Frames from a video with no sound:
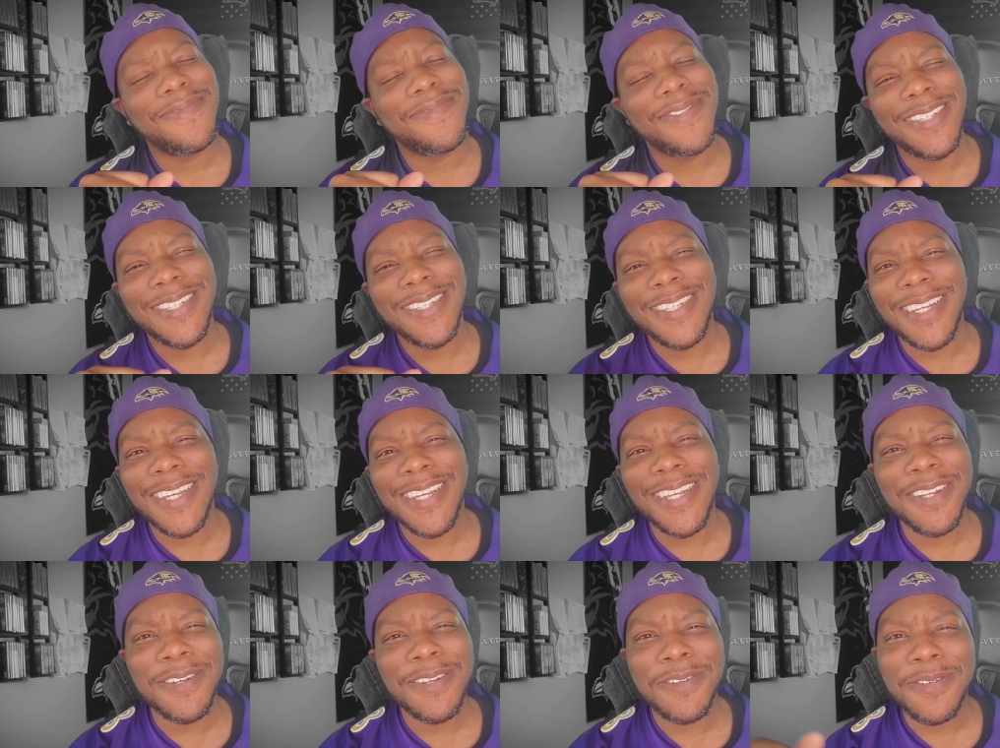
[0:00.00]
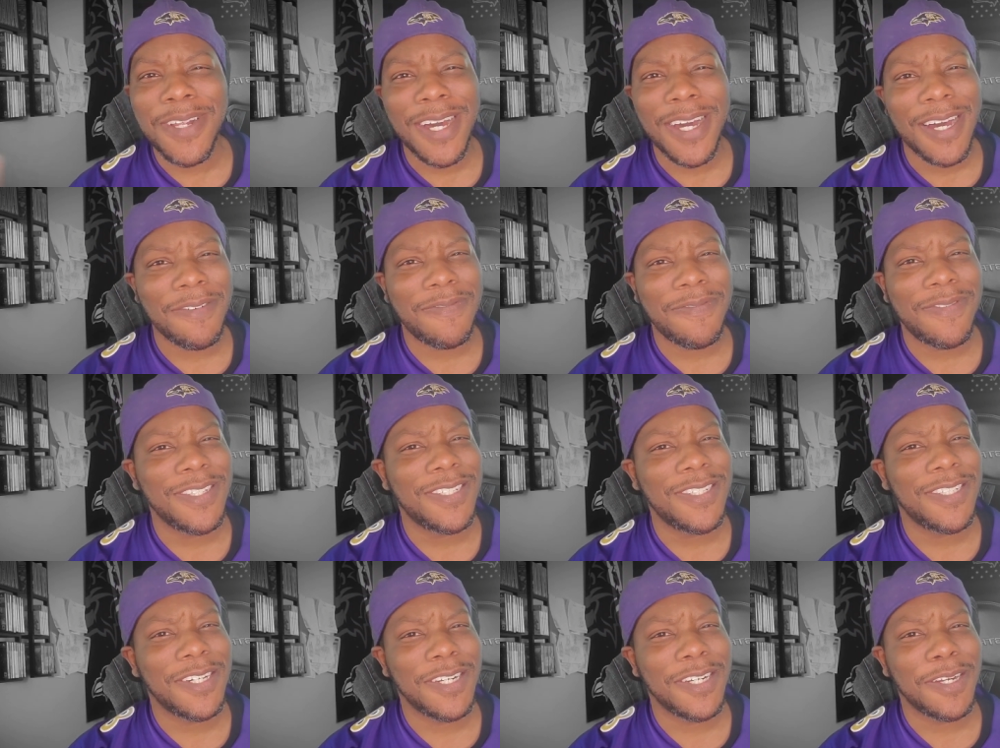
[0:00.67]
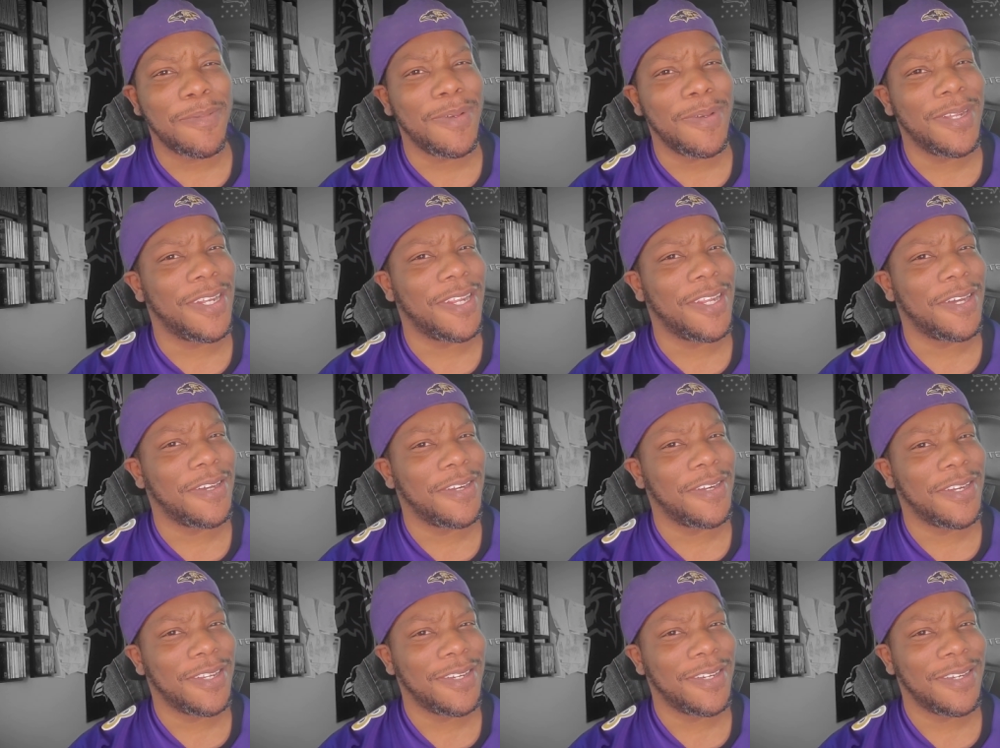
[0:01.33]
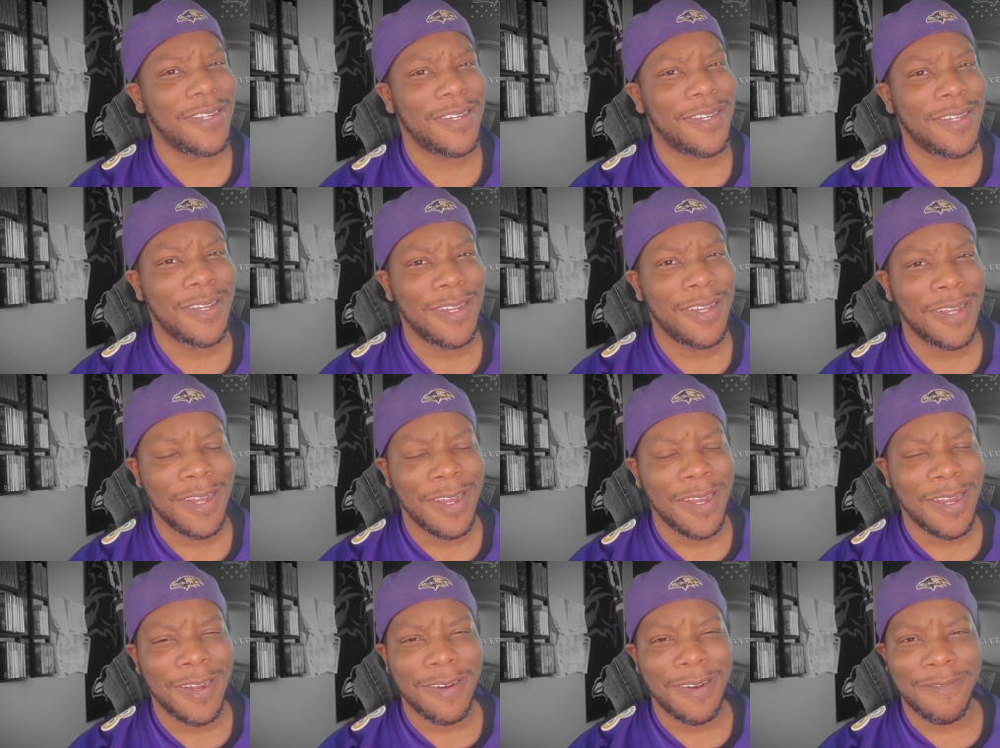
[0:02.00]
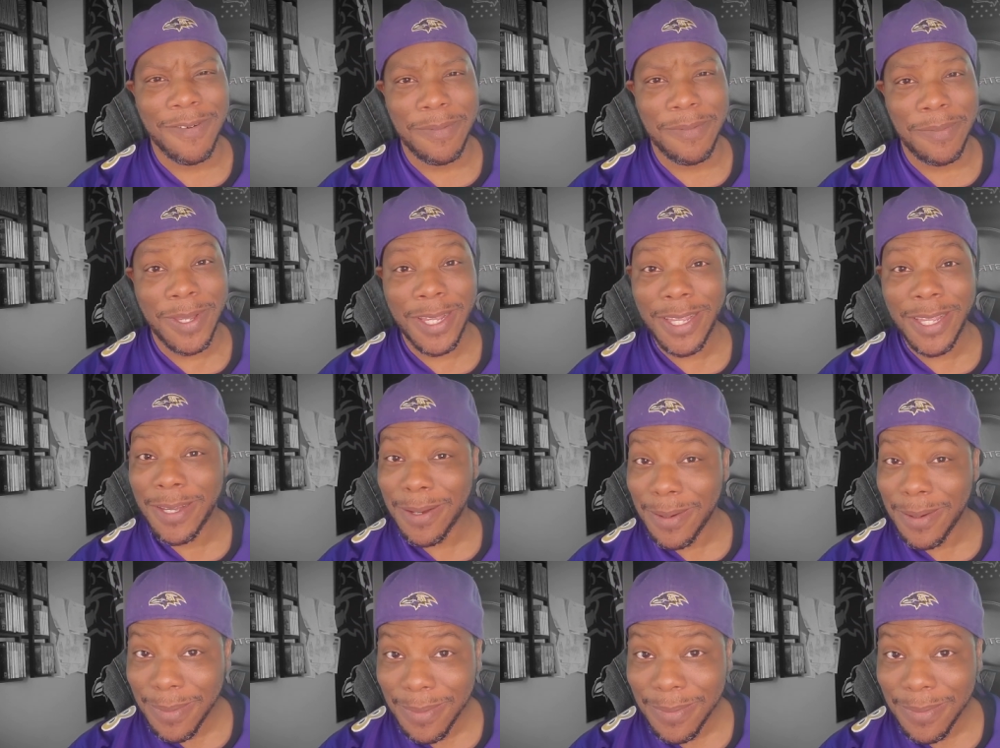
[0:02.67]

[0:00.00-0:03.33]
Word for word: And then Odafe is going to be learning from him.